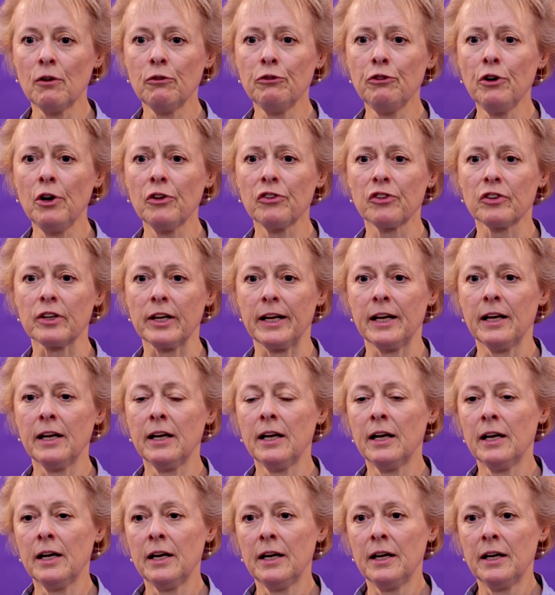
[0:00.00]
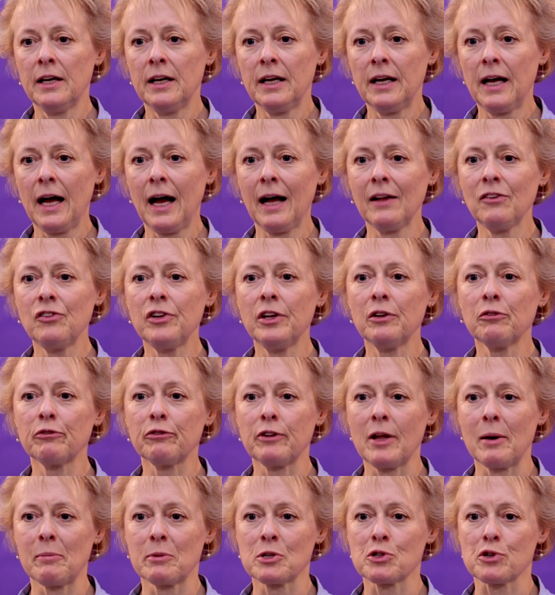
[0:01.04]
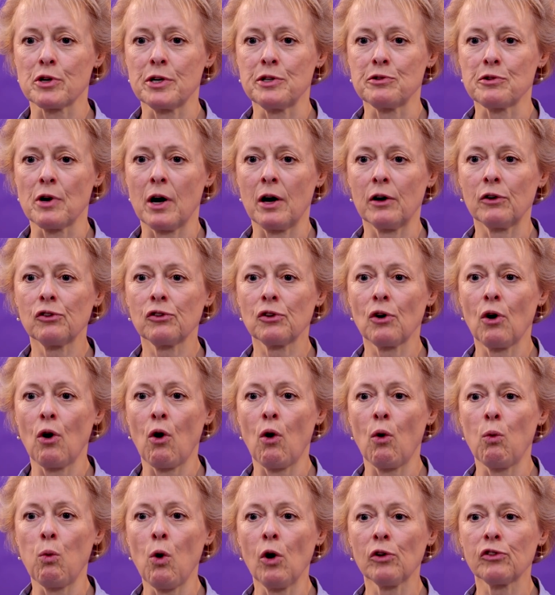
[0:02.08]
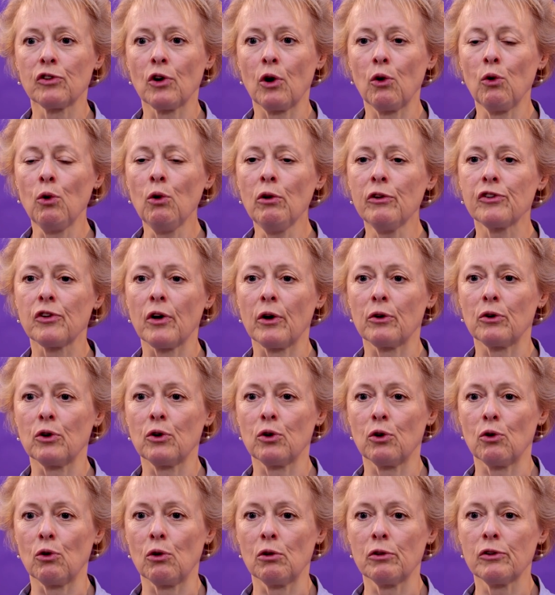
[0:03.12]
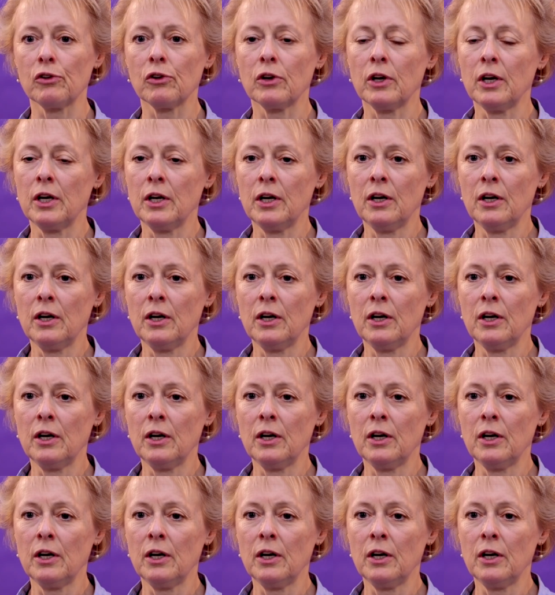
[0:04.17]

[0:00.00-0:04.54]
Firstly, anti-inflammatory drugs, or what are also called